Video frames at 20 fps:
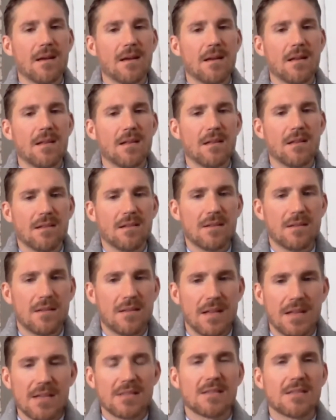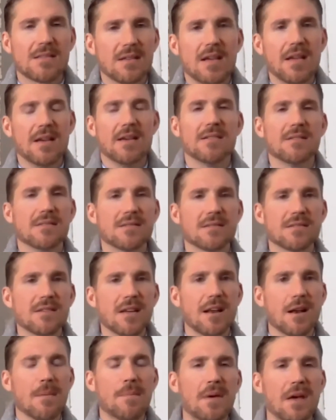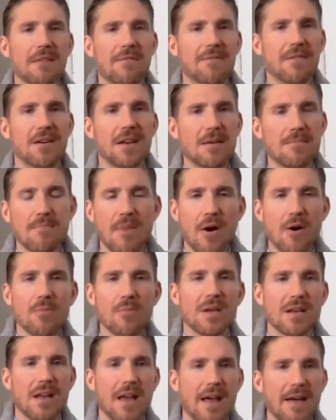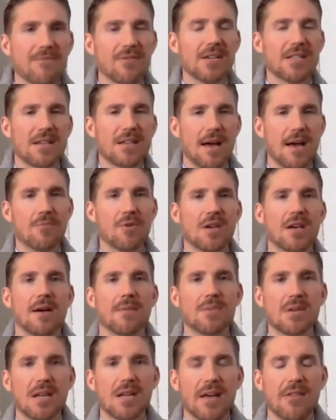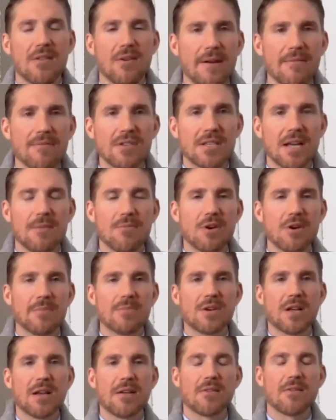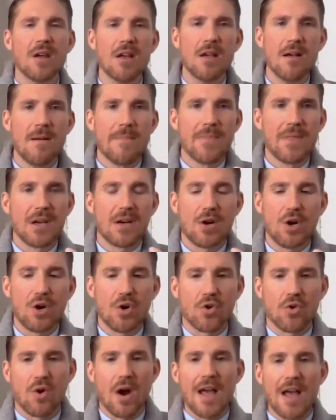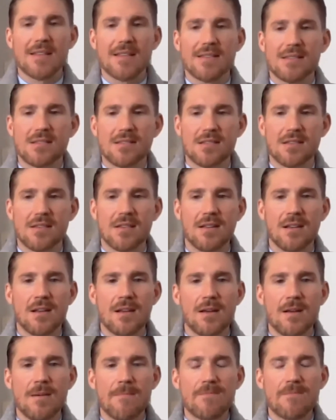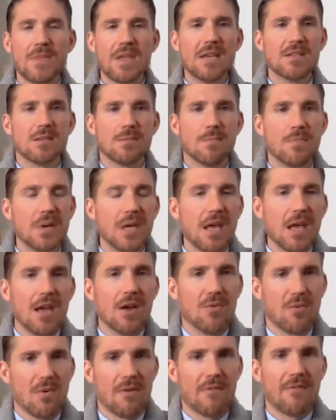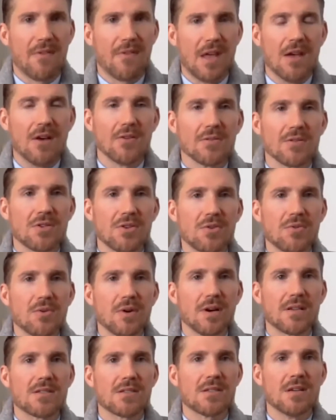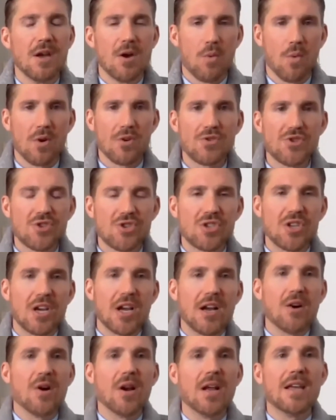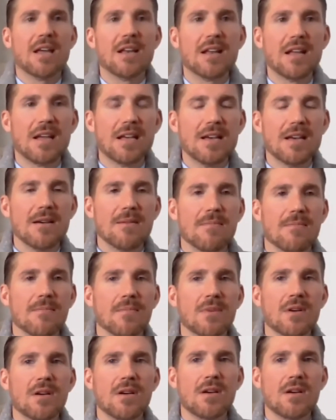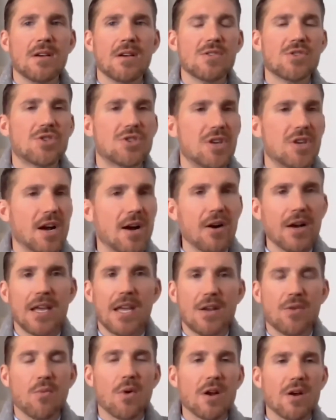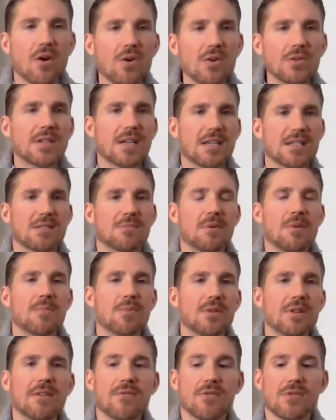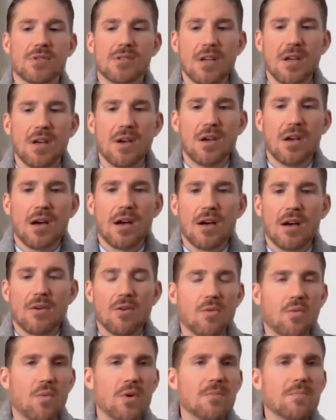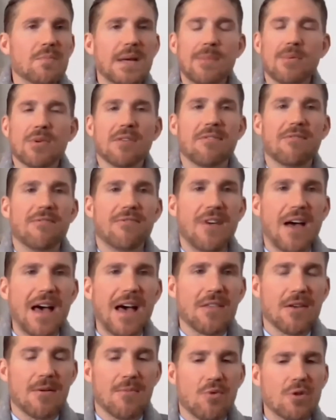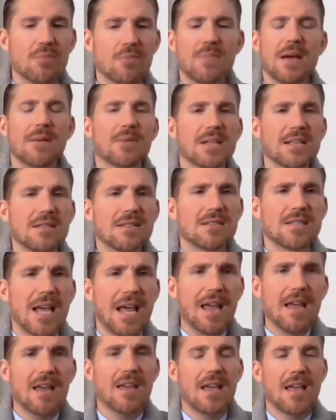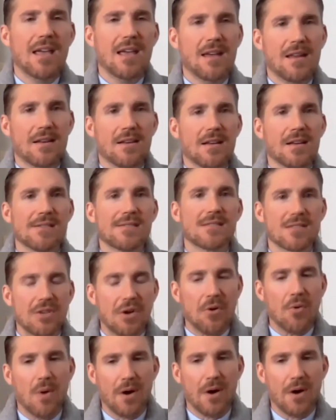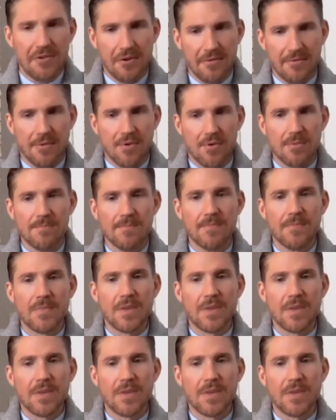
this is an epiphany moment every time we come together. Every time we come together, the Christ is being revealed to us. We're sharing in Him, sharing in what Old Testament believers uh, wouldn't be able to fathom, wouldn't be able to take in. It's so wonderful.